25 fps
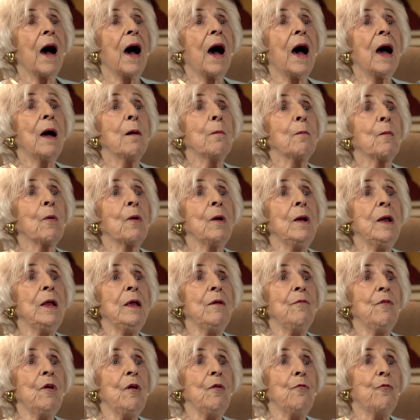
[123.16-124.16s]
I'm
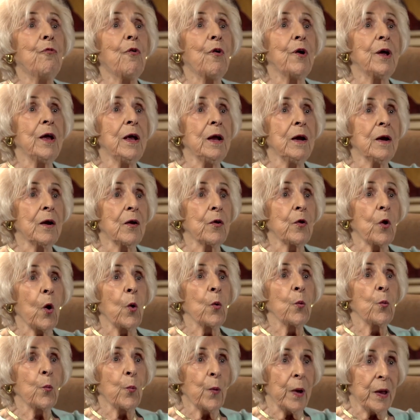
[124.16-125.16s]
leaving for England on